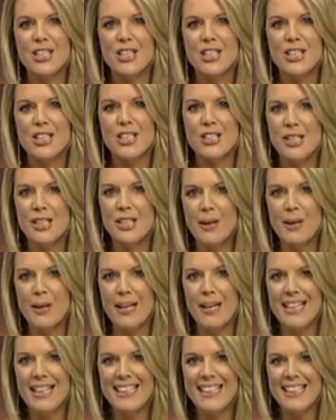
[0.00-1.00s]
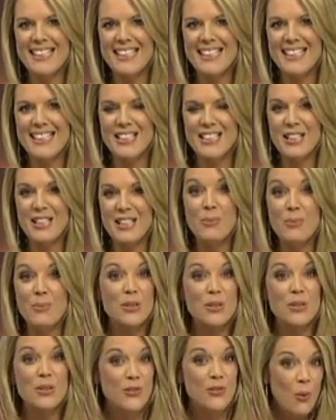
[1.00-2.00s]
She's been acting since she was
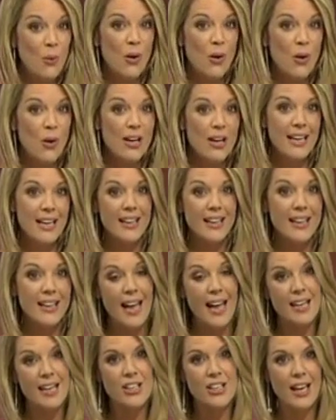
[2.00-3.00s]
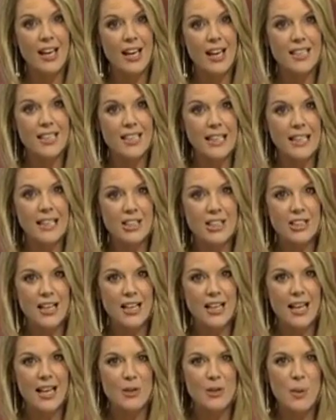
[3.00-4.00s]
4, and at age 18 she
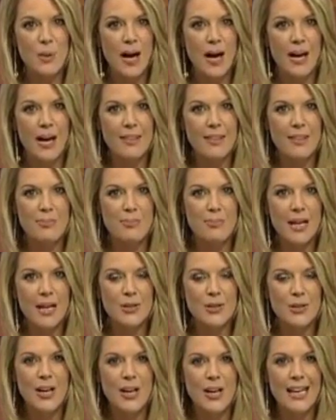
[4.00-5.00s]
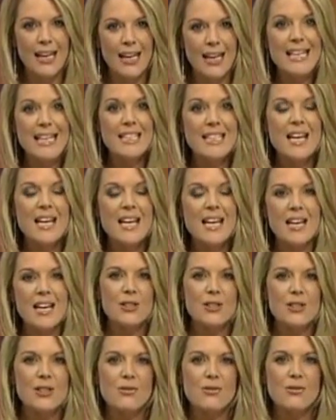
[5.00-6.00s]
landed the part that made her an
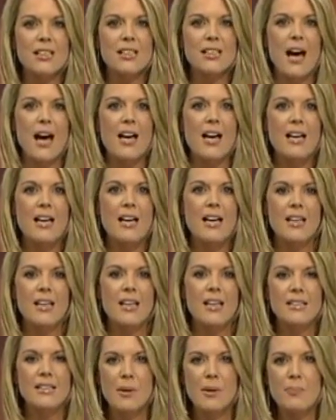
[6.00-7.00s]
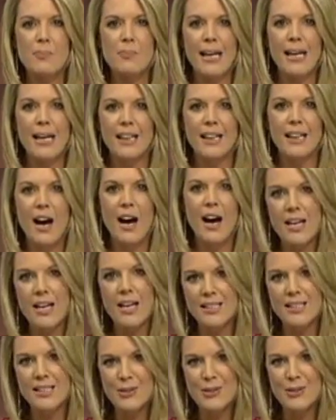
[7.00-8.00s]
international star. The demon-battling high
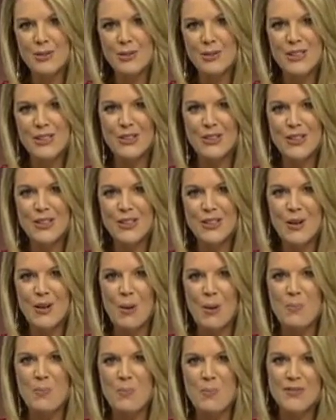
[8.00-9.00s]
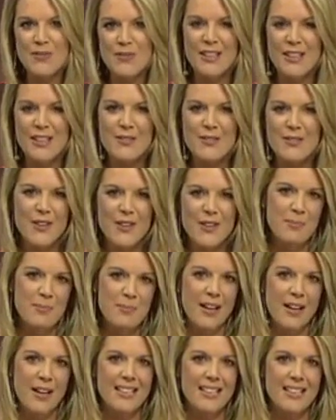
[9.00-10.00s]
school student on Buffy the
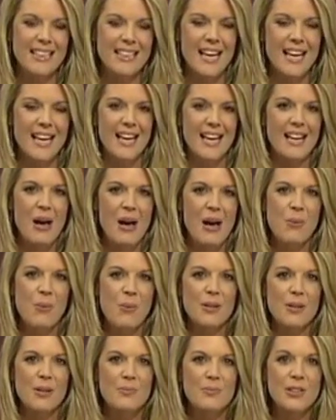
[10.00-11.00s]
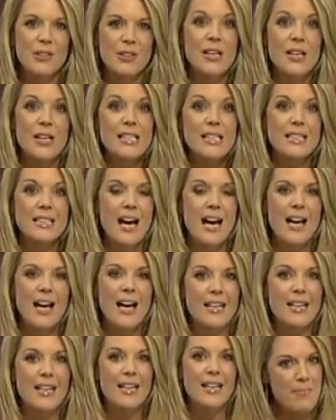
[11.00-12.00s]
Vampire Slayer welcomes screen star
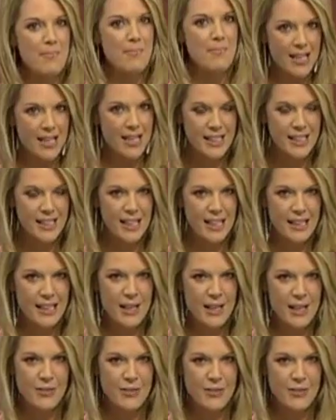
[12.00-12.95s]
and ambassador for the